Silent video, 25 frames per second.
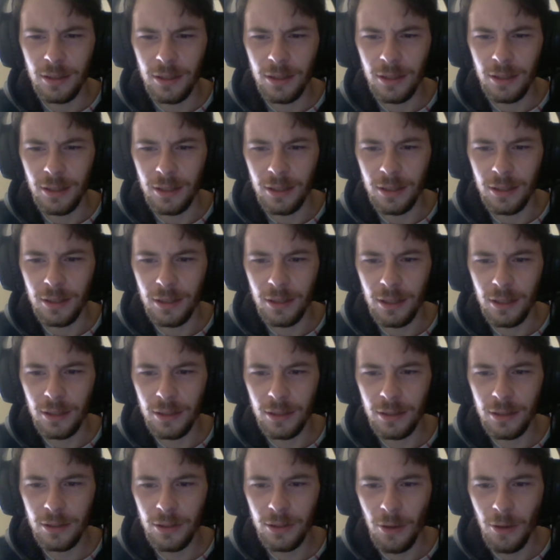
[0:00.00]
There's
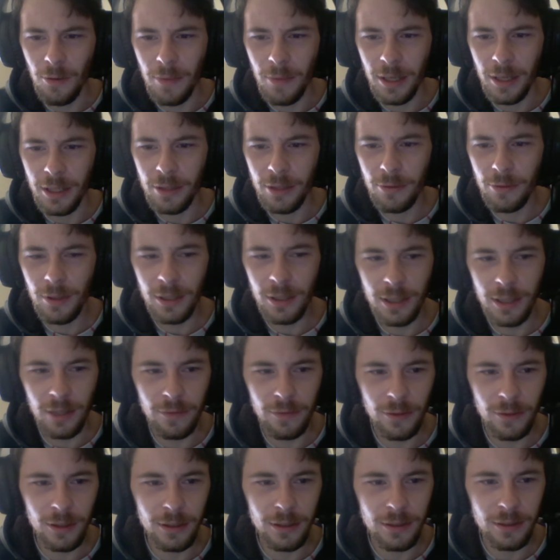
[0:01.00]
so many grunts out
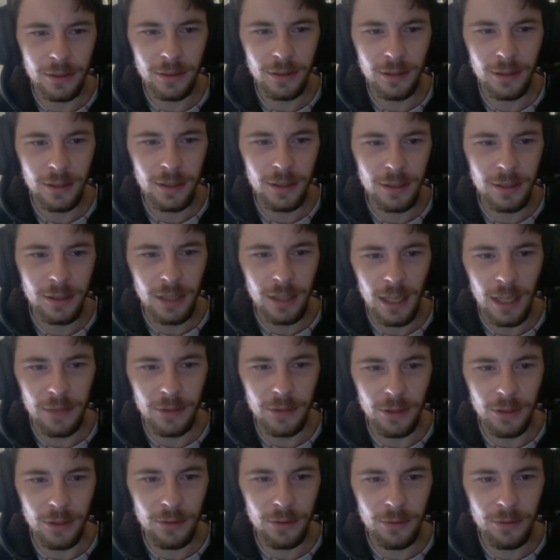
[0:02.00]
front. I have to
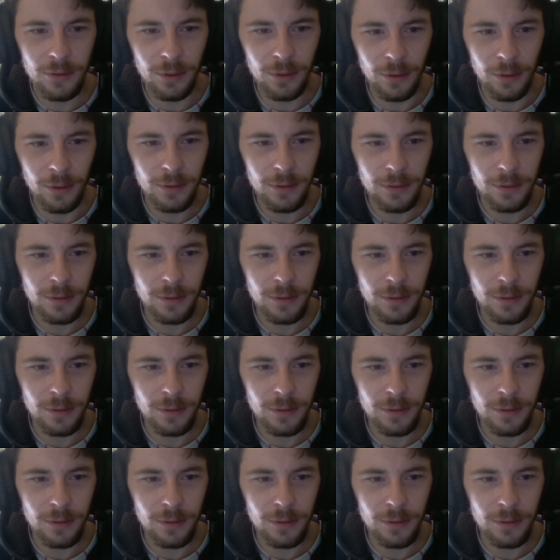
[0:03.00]
go through them.